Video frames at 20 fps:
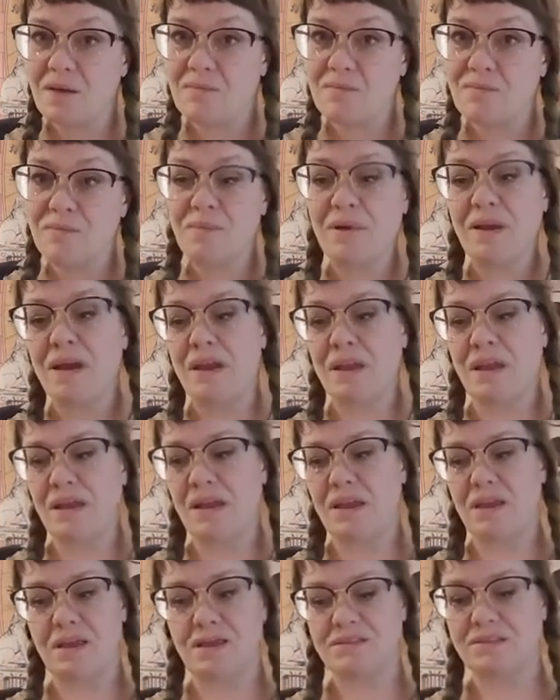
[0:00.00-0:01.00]
But
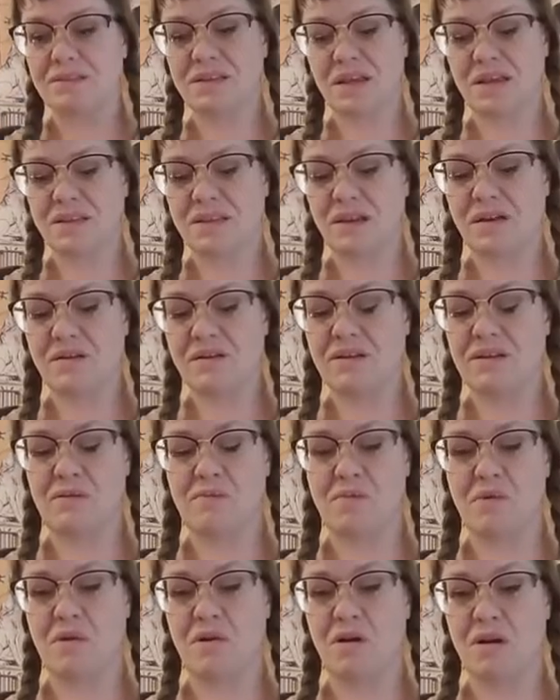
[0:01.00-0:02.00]
it's not there
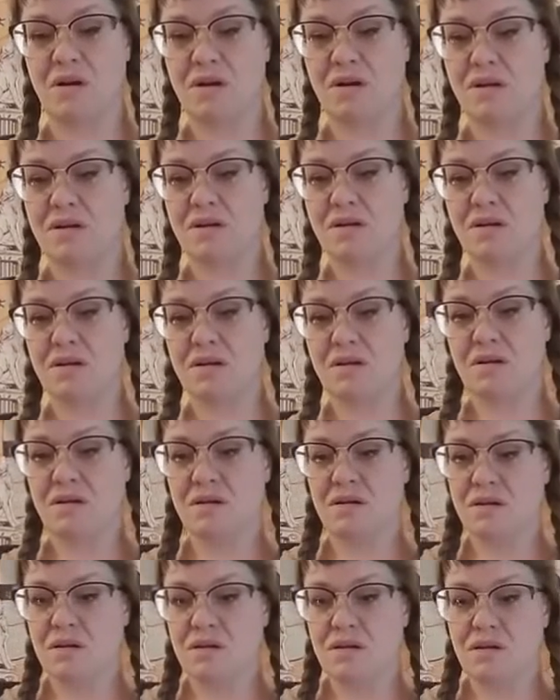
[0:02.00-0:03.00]
anymore.
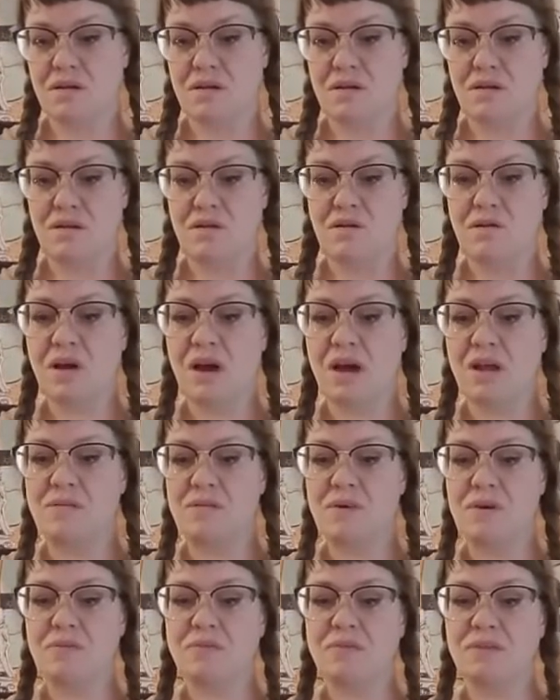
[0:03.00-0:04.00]
You got to be
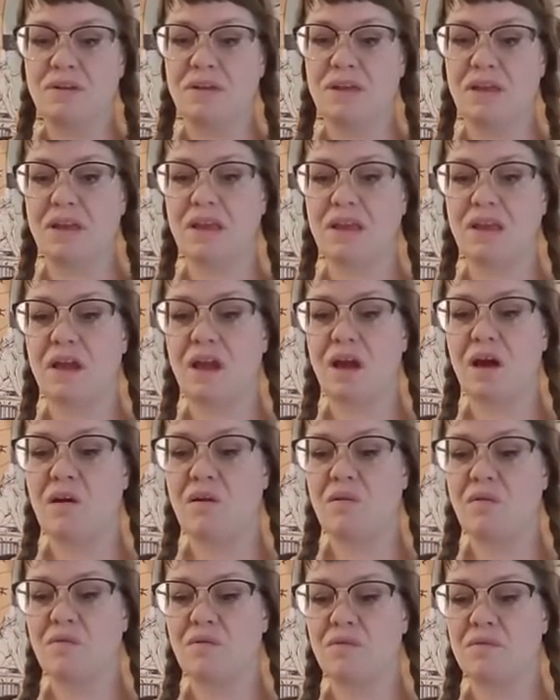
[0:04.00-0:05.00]
able to let it go.
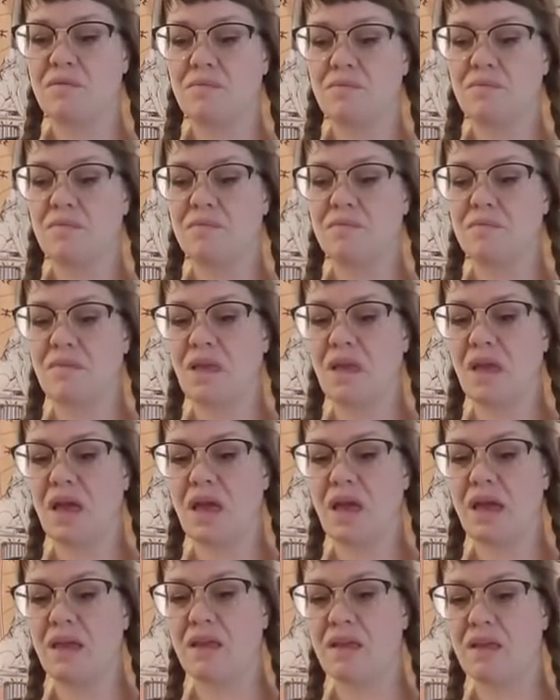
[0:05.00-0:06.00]

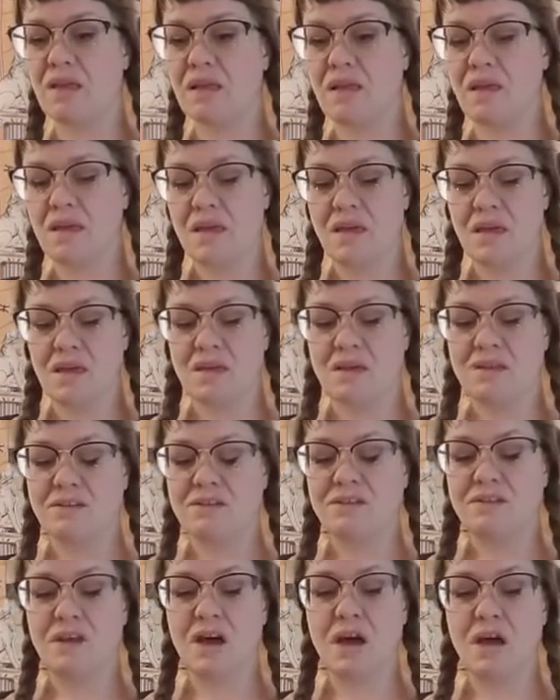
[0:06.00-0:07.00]
Okay?
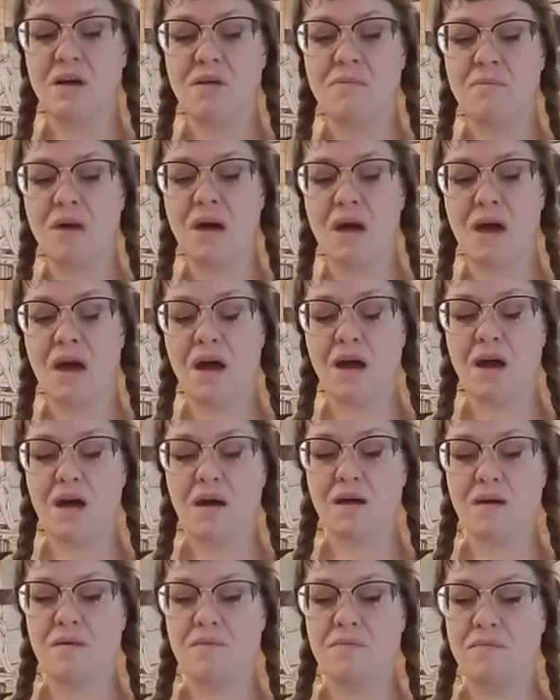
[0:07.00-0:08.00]

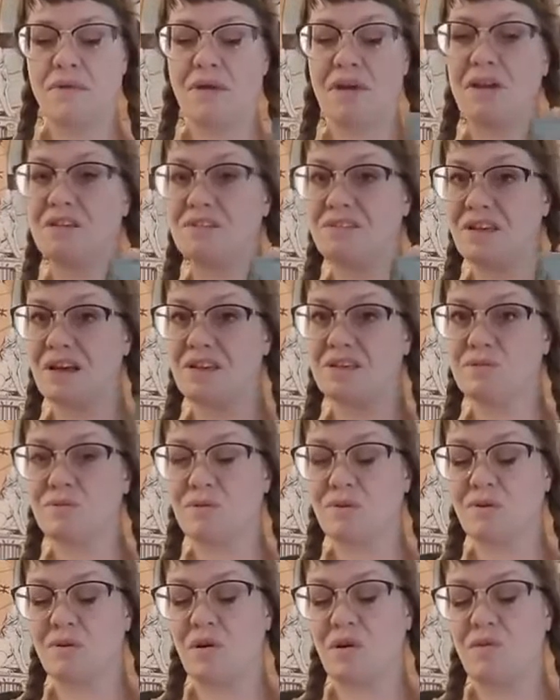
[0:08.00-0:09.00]
Because that's where
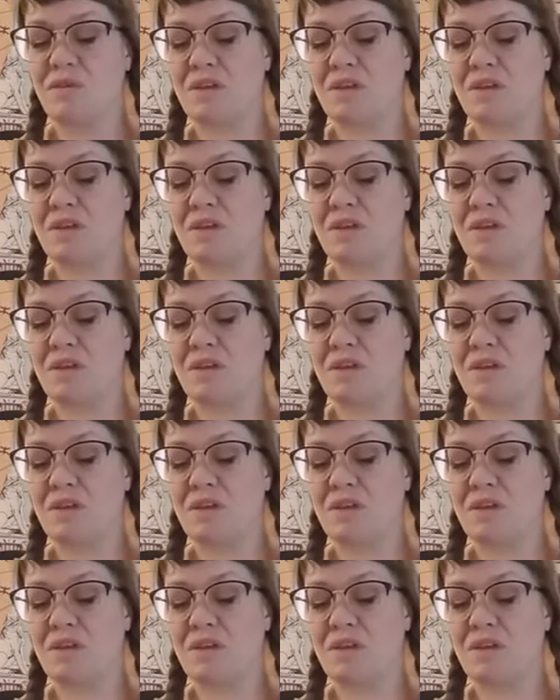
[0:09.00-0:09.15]
growth is.